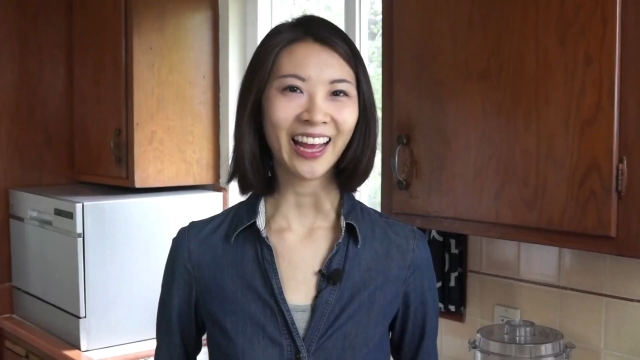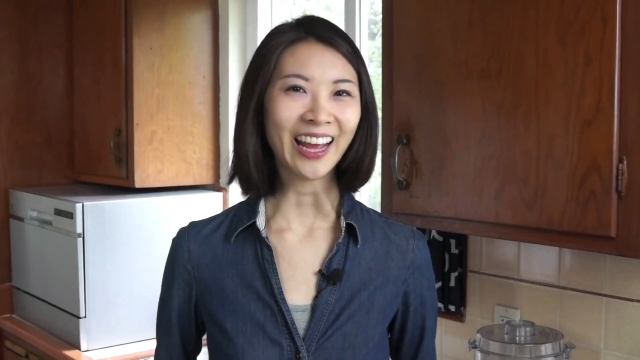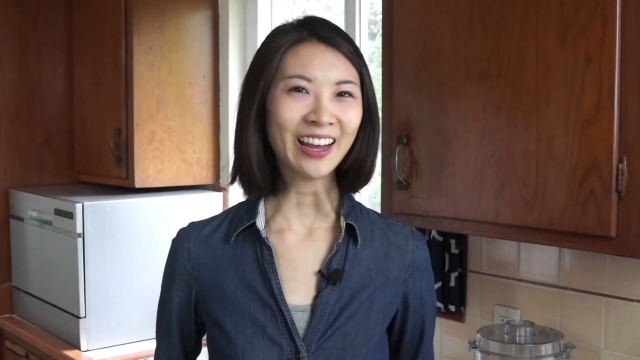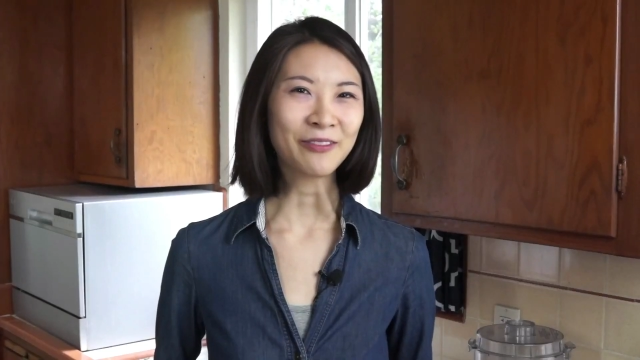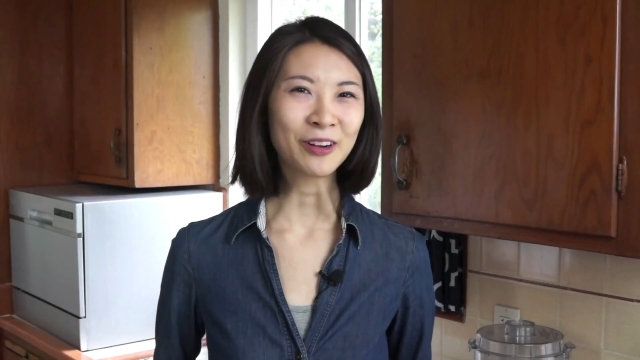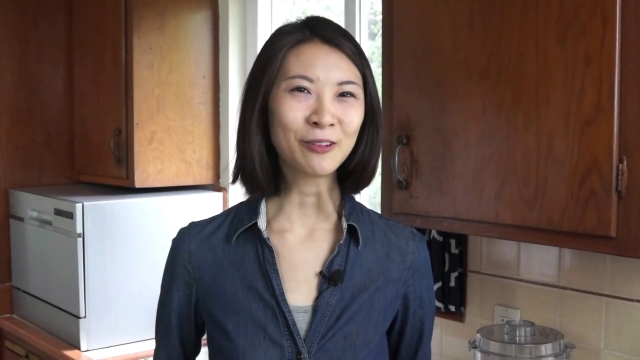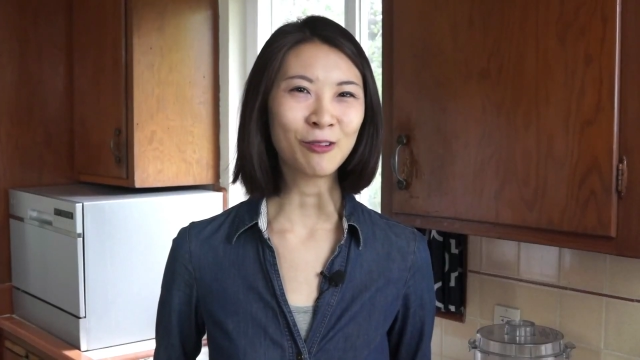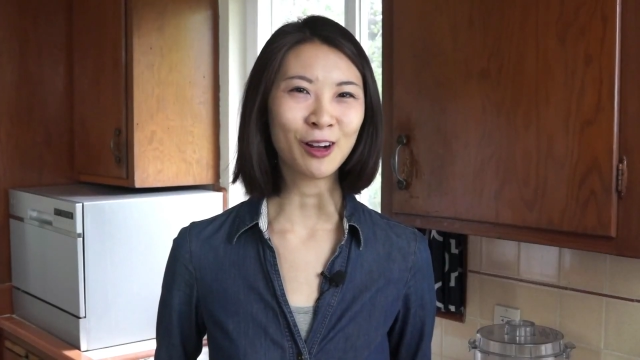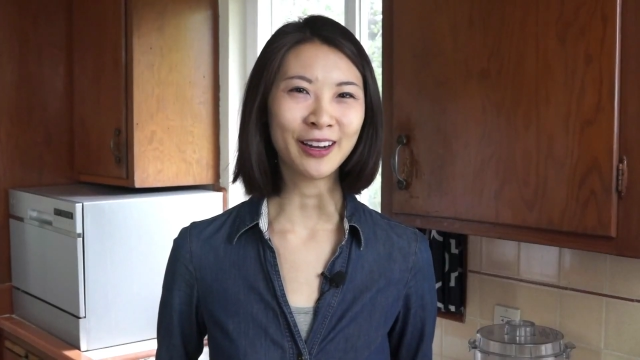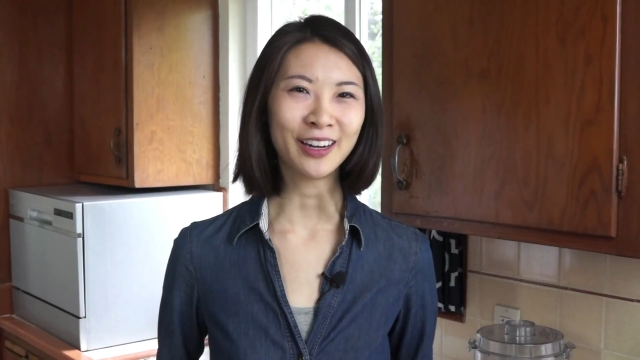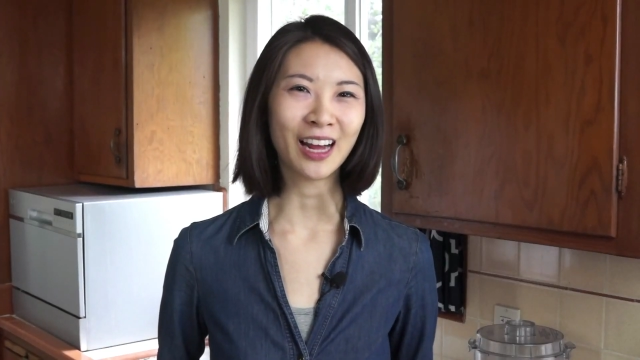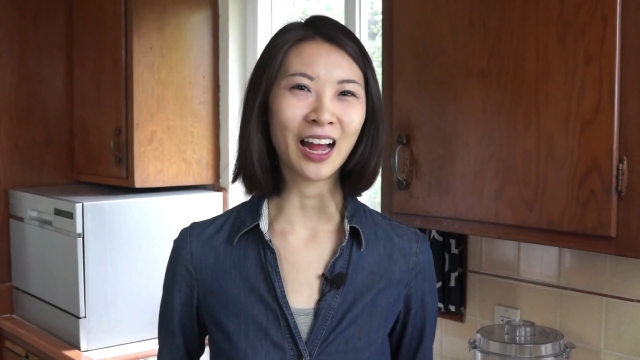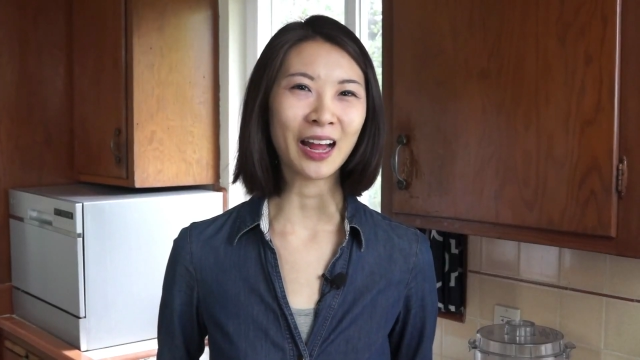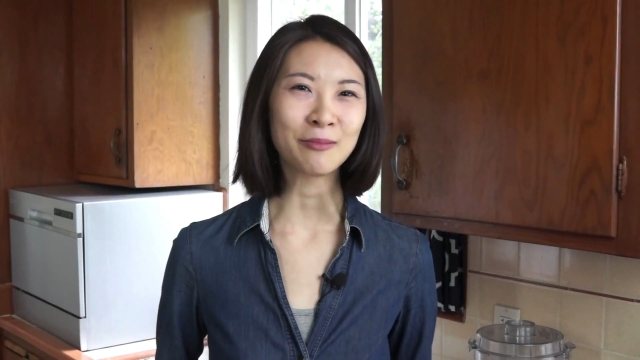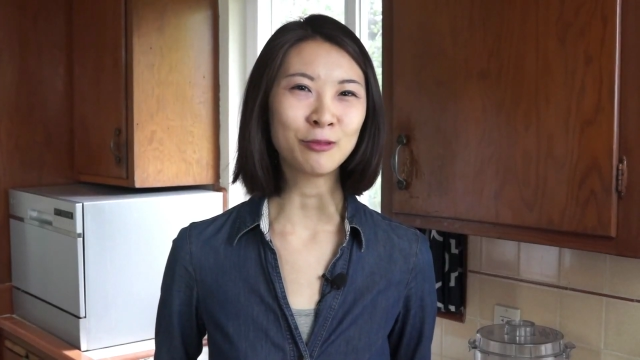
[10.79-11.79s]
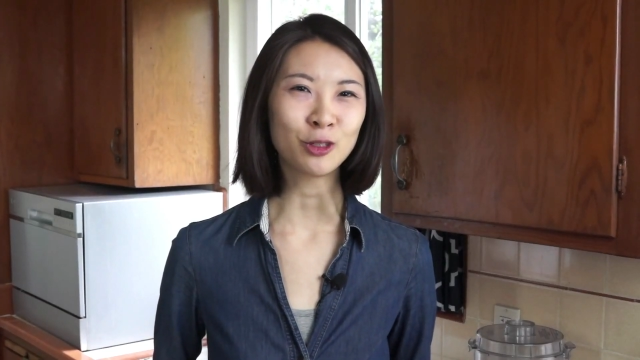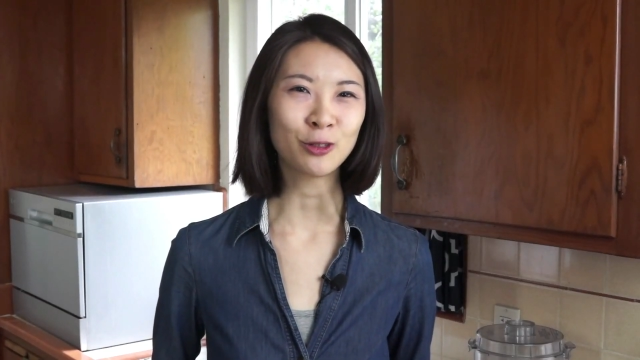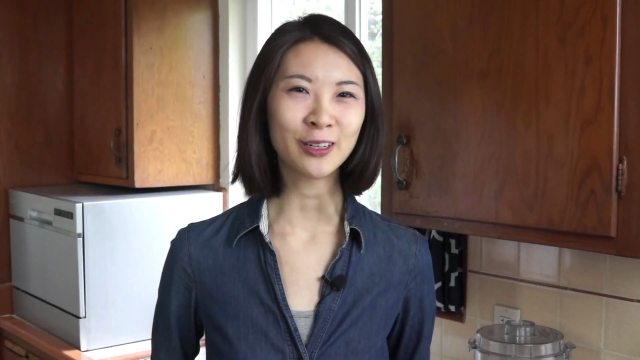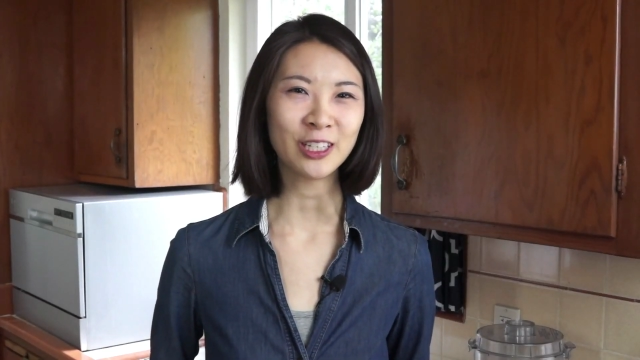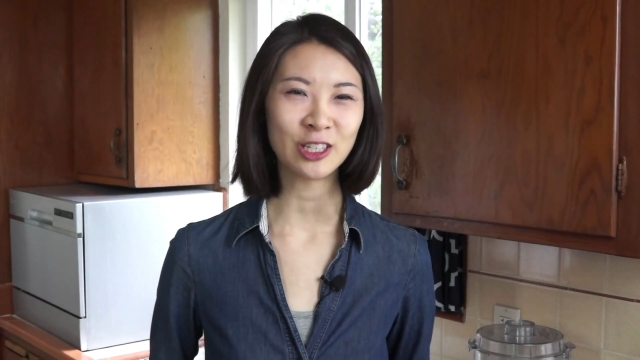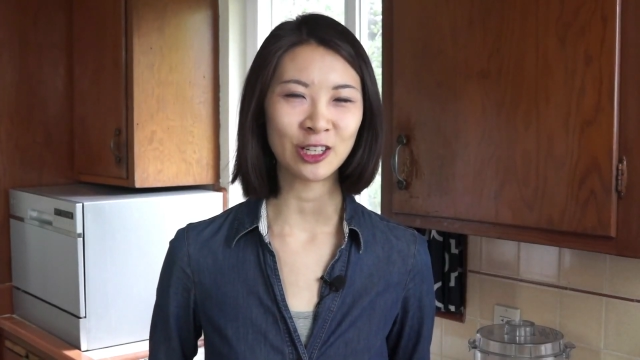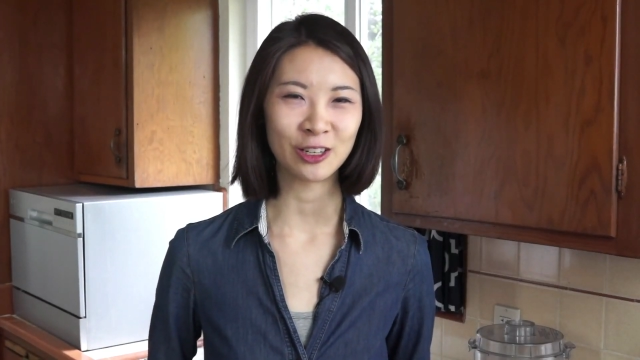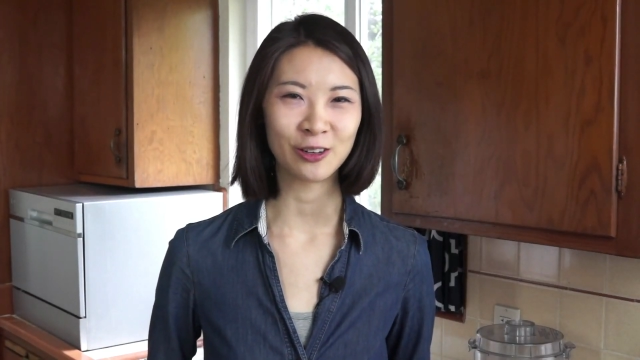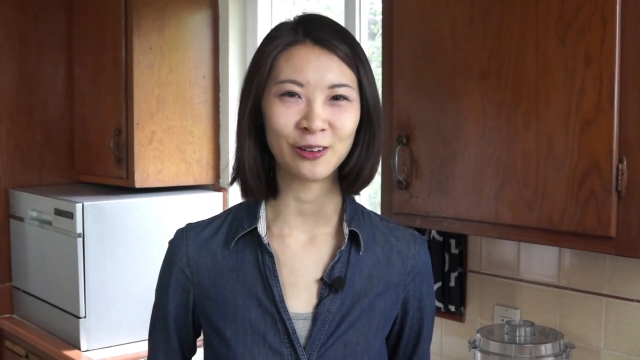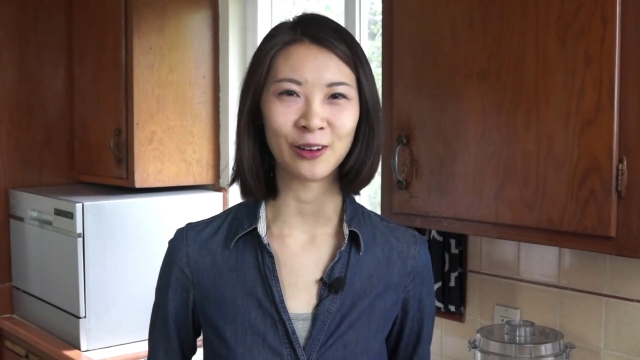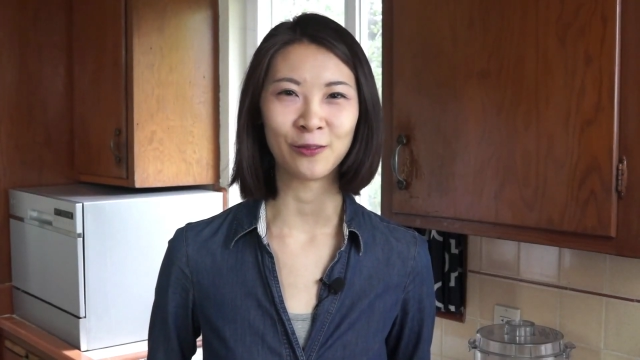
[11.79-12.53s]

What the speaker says: everyone, I'm Joy Chu,